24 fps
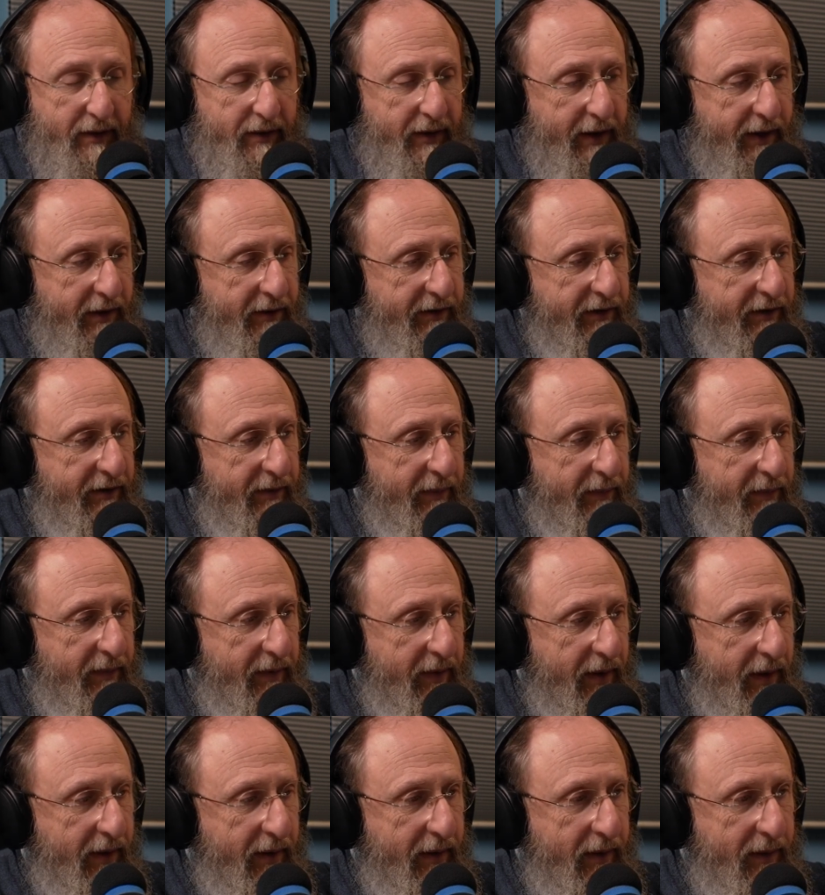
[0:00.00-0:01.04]
that
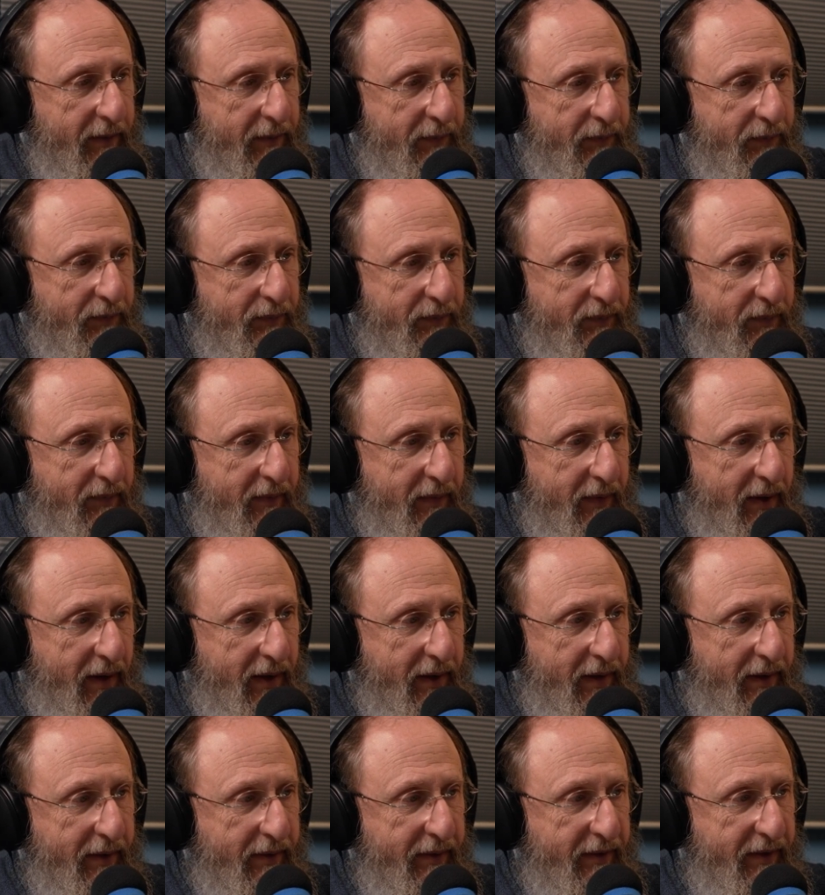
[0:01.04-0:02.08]

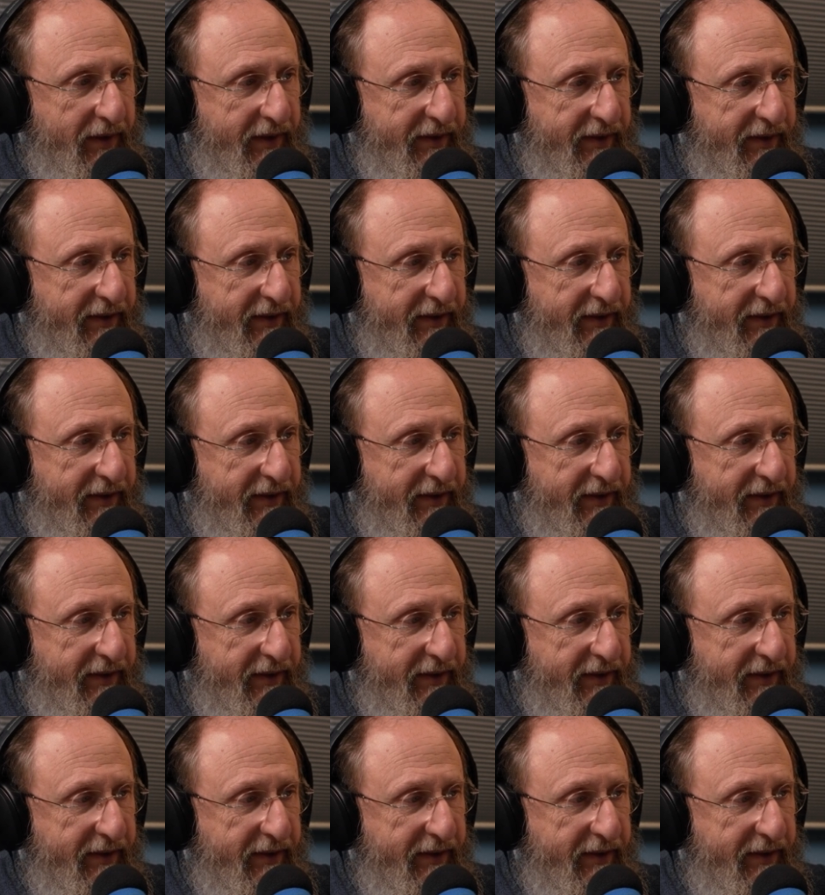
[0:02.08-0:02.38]
this